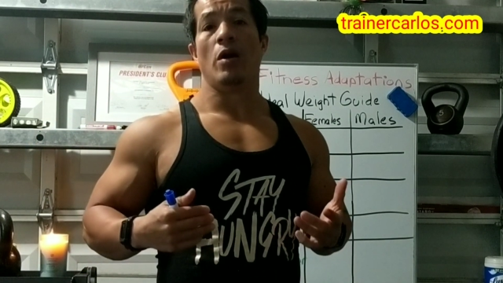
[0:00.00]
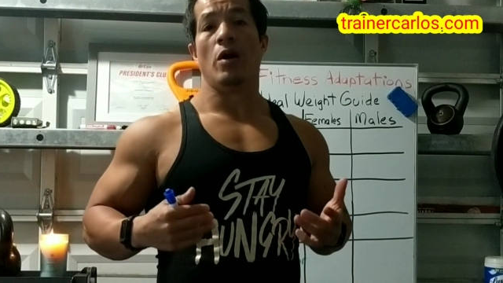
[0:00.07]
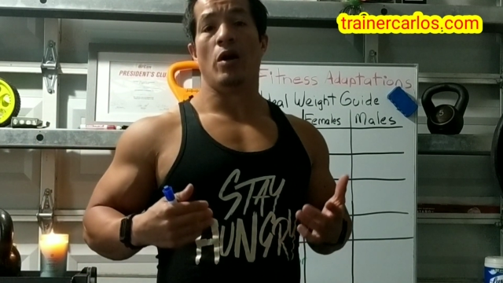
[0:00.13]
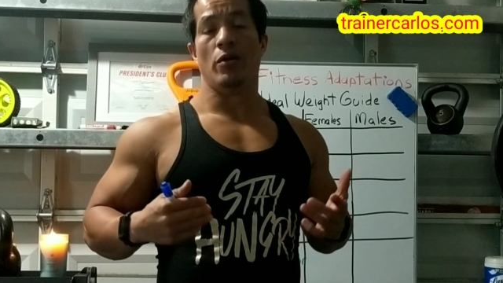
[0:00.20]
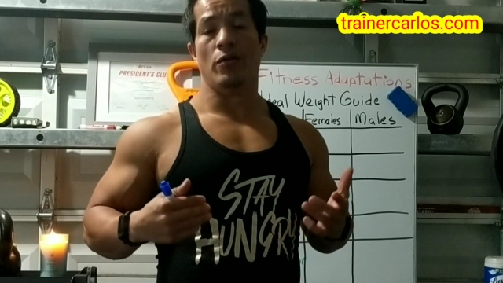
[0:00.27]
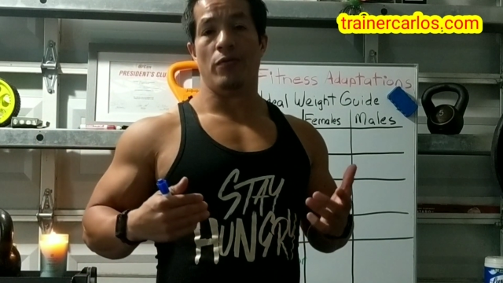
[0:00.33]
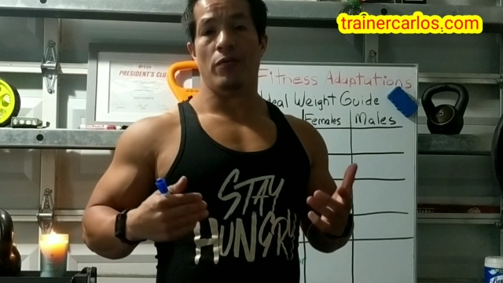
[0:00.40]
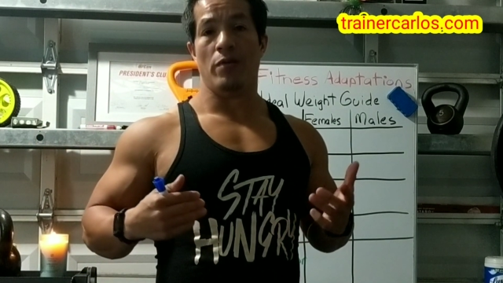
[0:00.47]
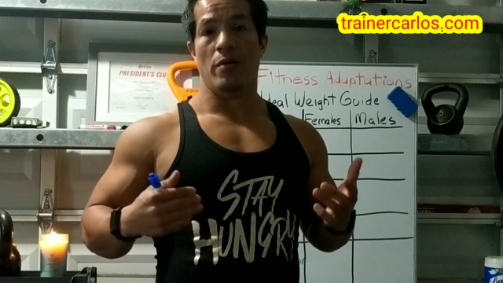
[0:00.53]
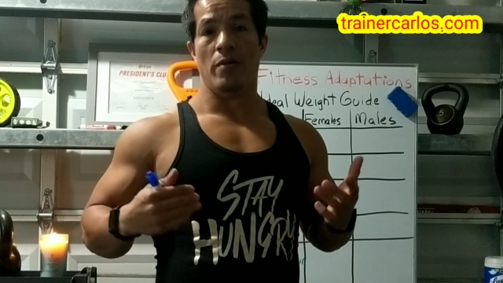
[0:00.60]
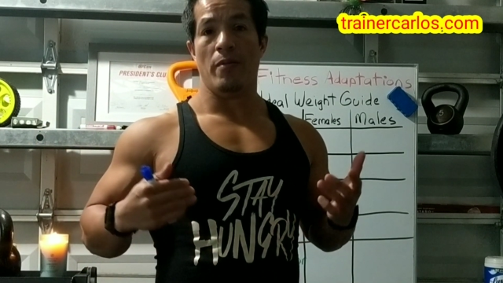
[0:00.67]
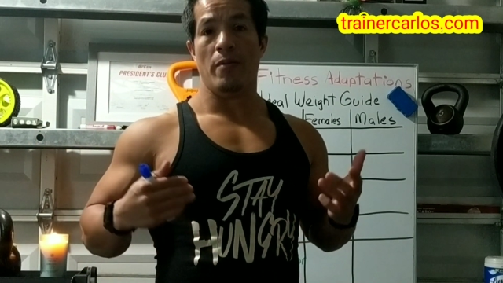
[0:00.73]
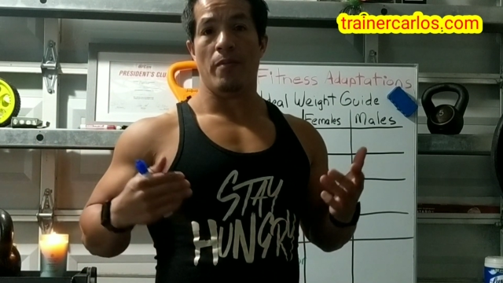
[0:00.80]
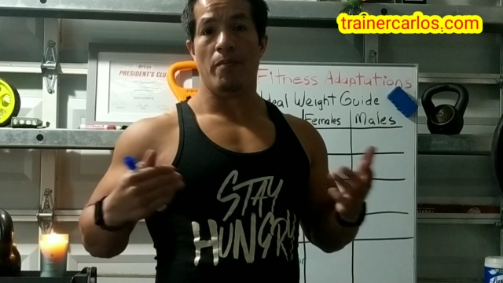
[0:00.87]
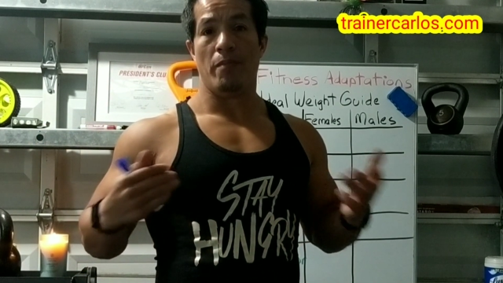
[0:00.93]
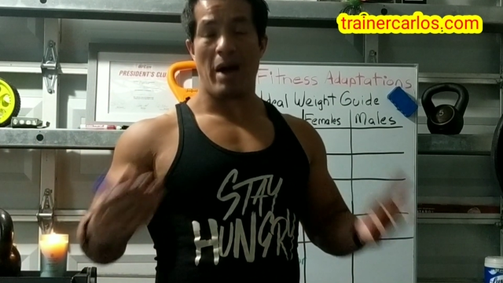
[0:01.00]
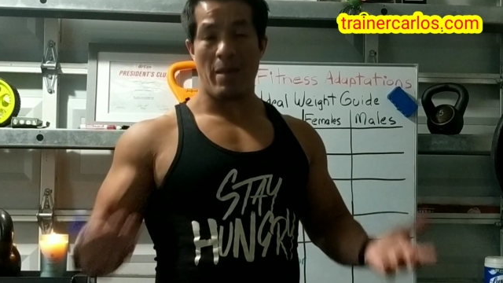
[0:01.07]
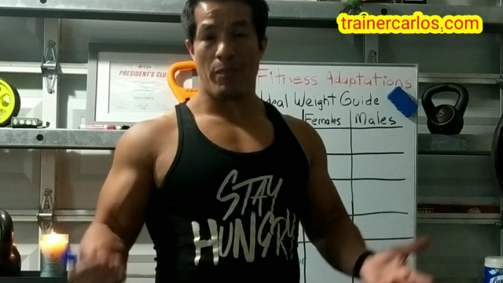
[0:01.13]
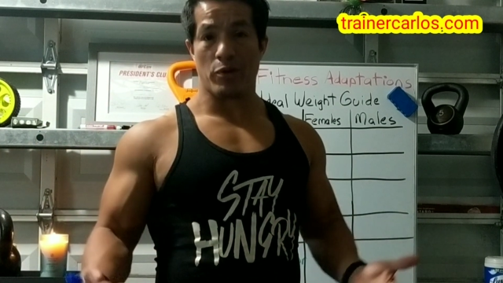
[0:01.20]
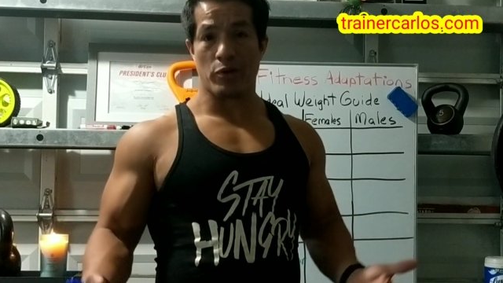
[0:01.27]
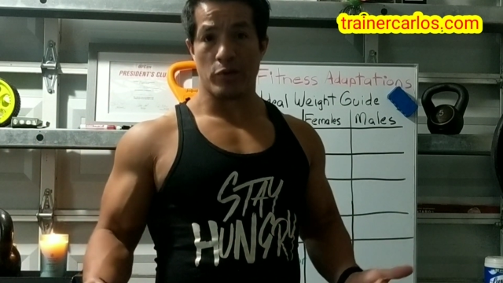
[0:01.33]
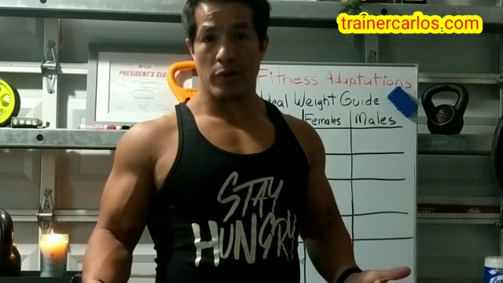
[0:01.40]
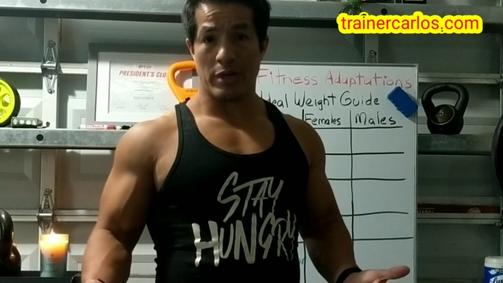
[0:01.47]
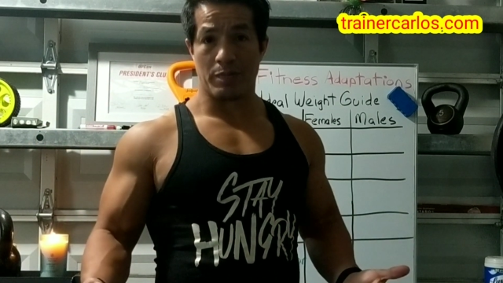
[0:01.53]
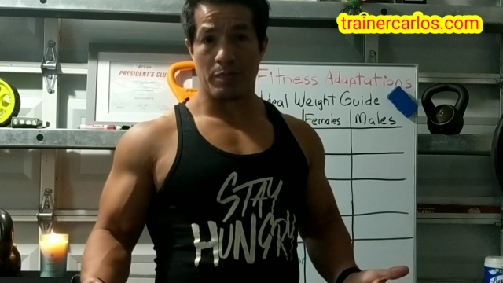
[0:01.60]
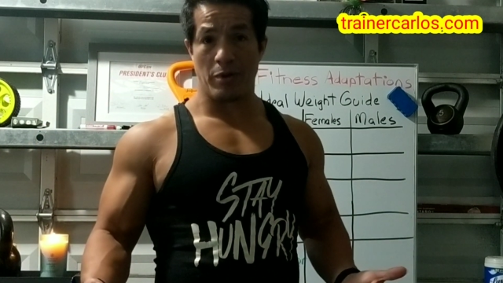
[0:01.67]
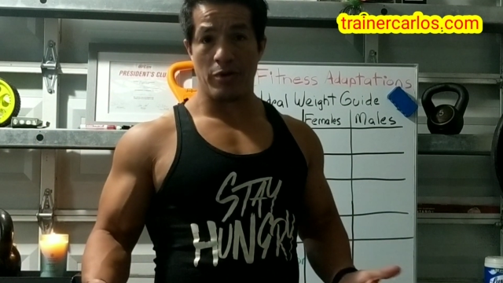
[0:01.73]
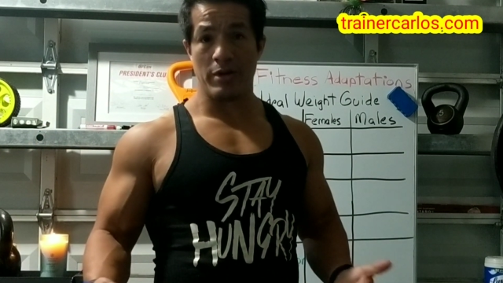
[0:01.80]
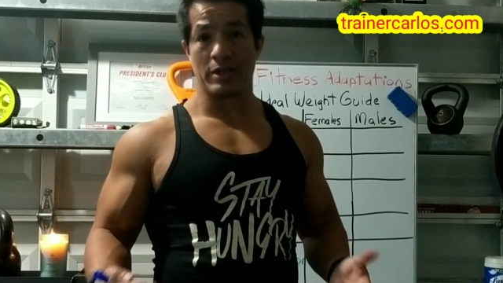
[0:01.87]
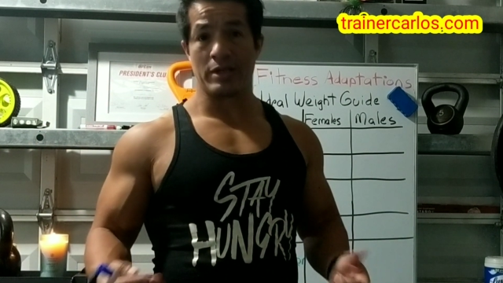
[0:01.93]
of my personal
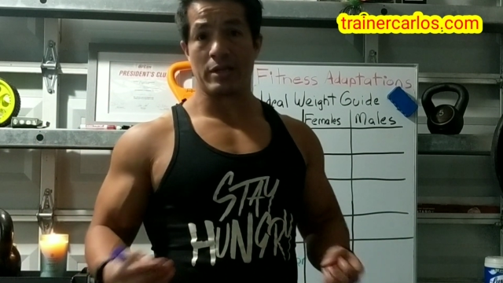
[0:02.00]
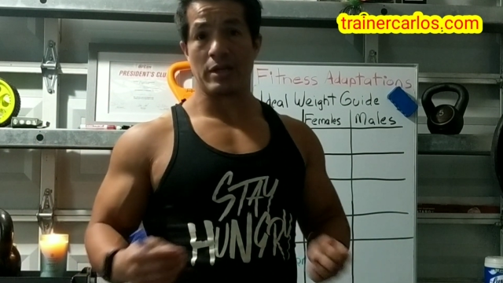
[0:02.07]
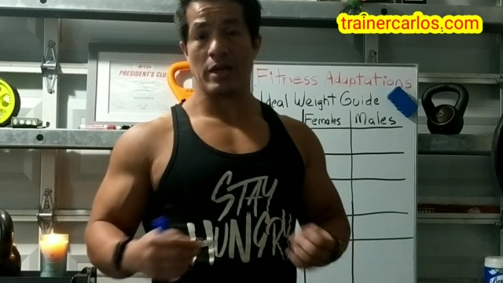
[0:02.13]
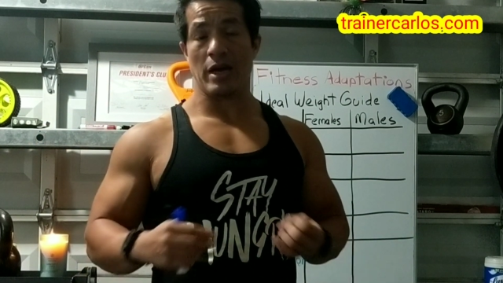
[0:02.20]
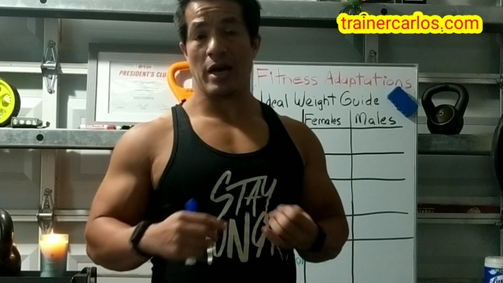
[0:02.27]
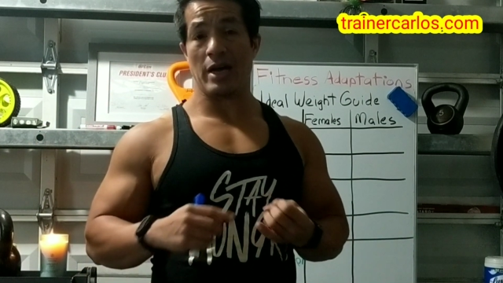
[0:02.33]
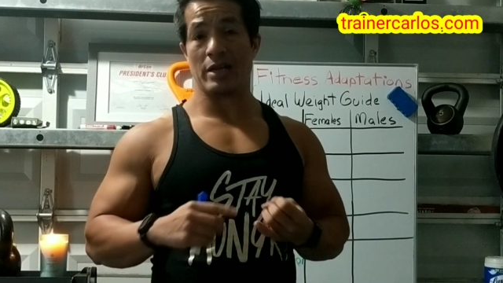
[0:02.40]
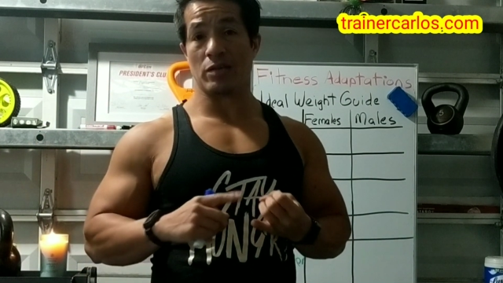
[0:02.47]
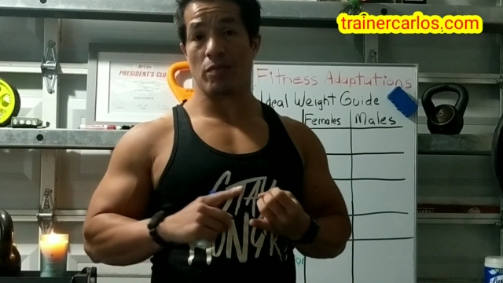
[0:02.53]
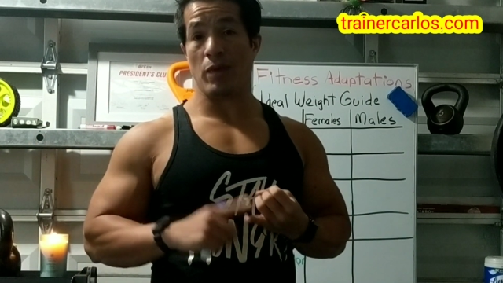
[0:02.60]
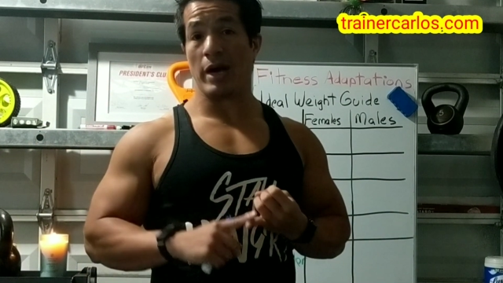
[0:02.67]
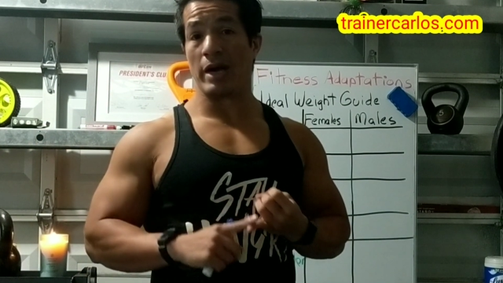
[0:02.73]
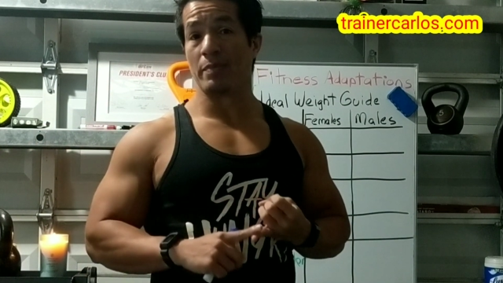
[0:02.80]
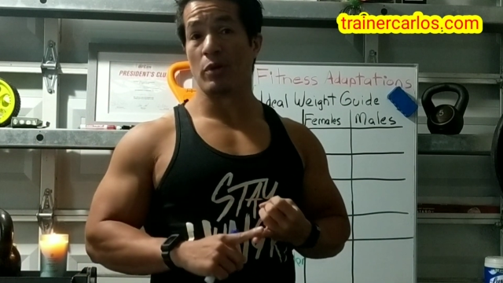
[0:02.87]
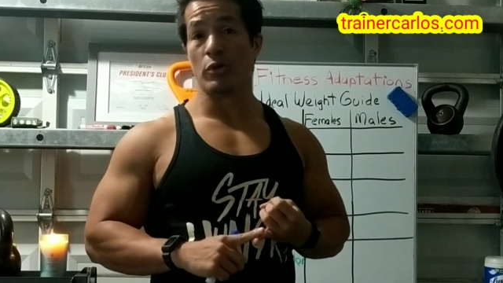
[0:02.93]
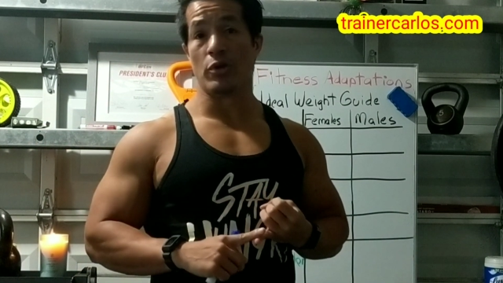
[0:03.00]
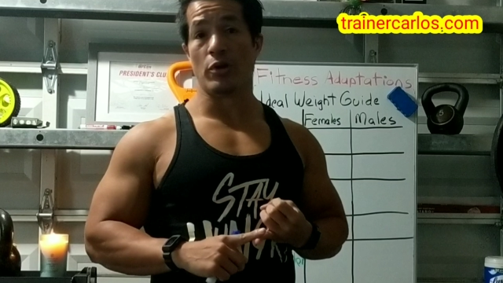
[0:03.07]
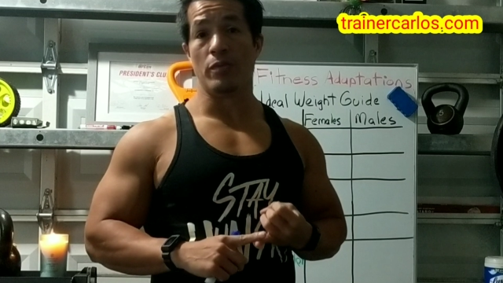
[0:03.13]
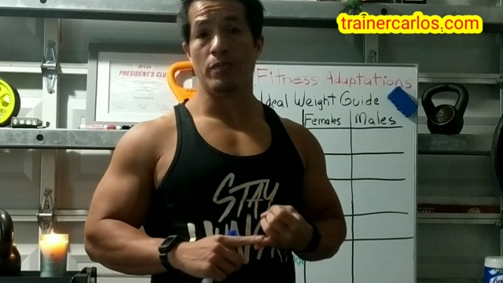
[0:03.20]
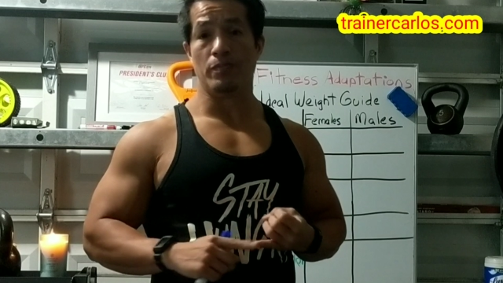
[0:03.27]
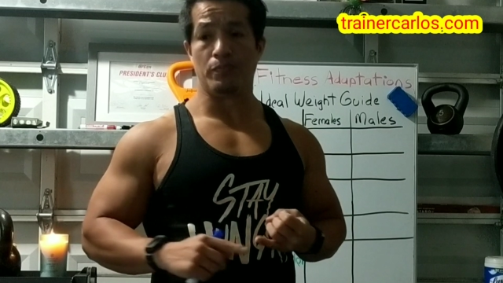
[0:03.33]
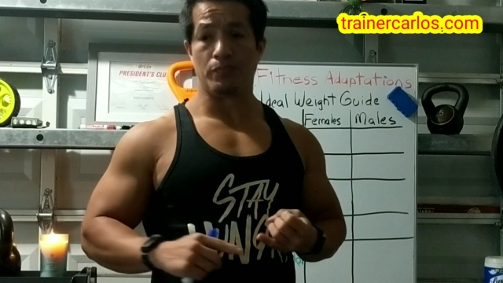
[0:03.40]
experience as a bodybuilder,